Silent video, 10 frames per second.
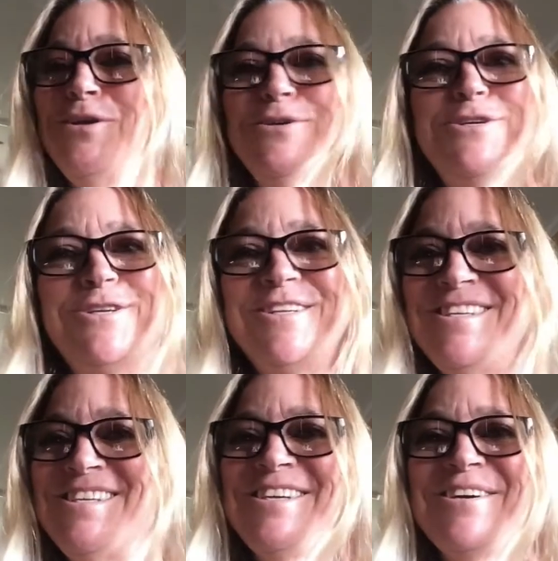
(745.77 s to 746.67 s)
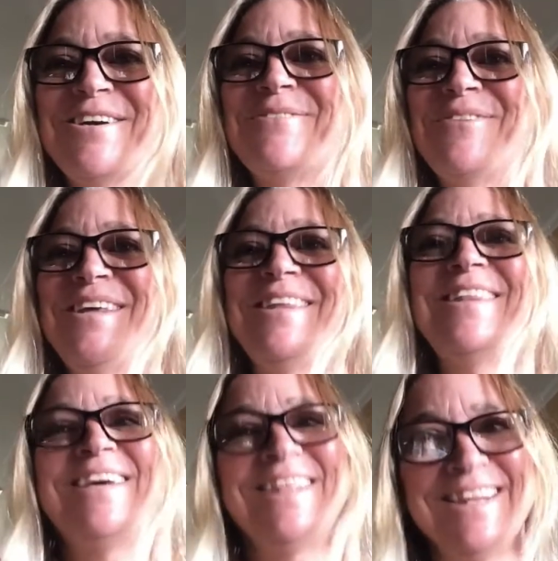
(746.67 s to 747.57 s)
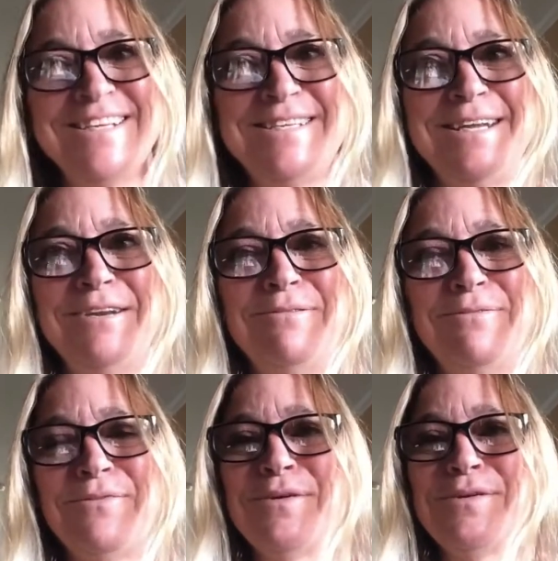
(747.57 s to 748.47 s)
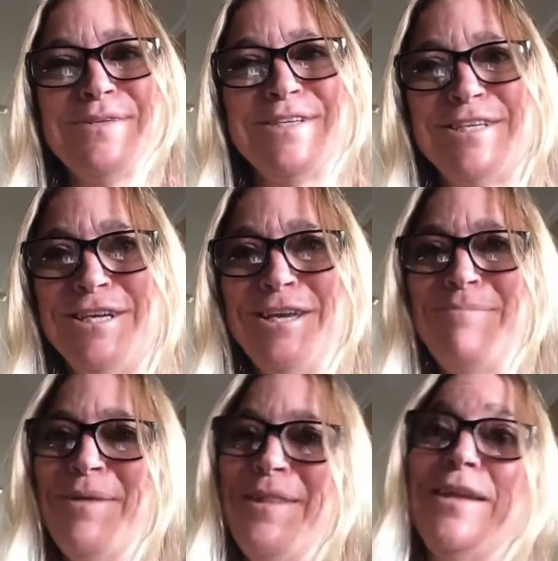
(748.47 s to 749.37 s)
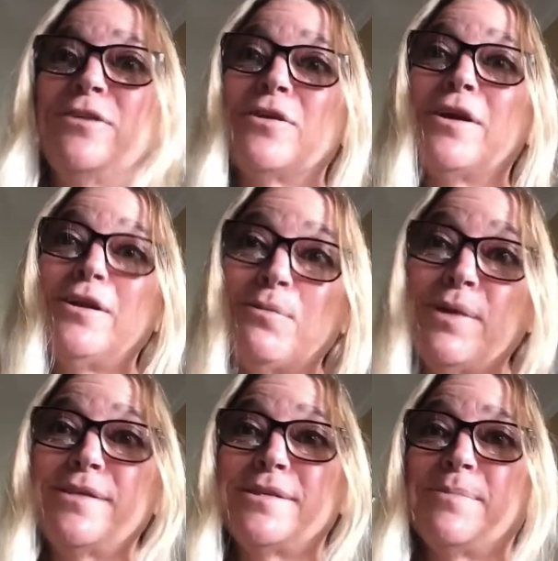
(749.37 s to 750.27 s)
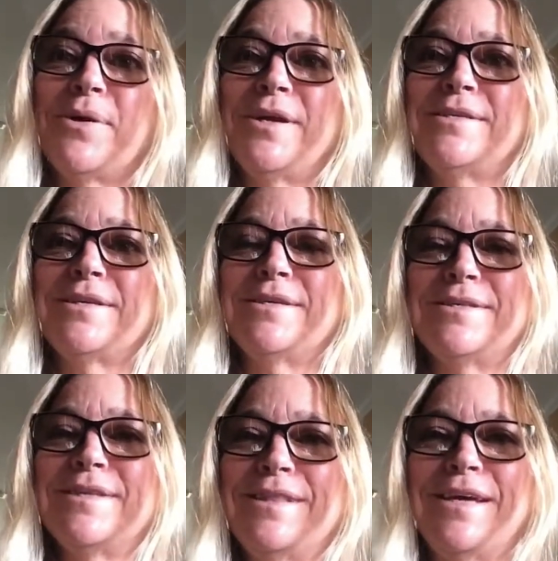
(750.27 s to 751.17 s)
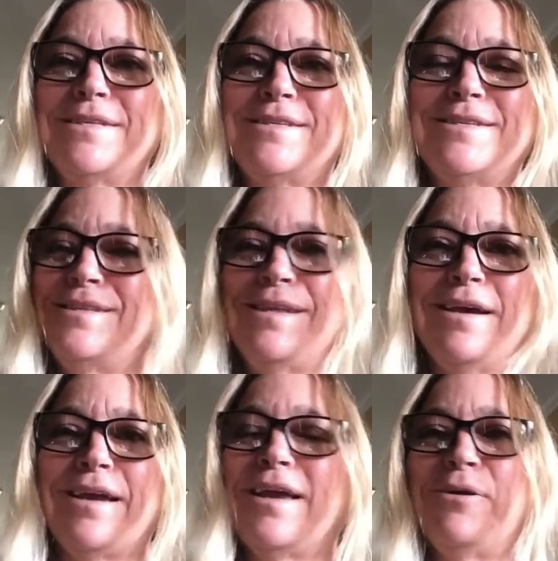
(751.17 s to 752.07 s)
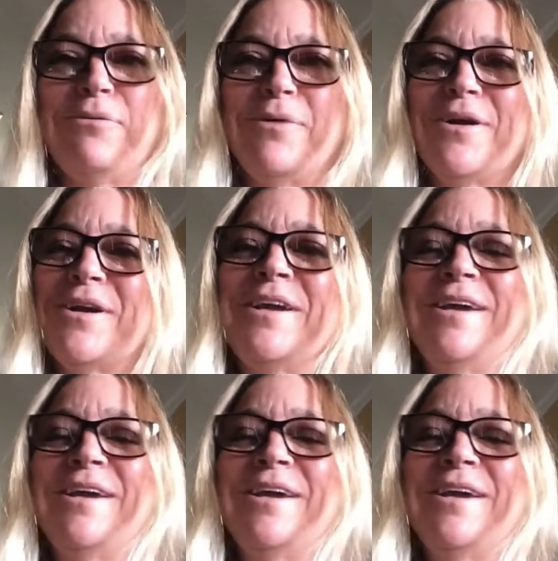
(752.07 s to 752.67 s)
You shouldn't start with listing it first cheap and then trying to raise the price, because that's not going to work.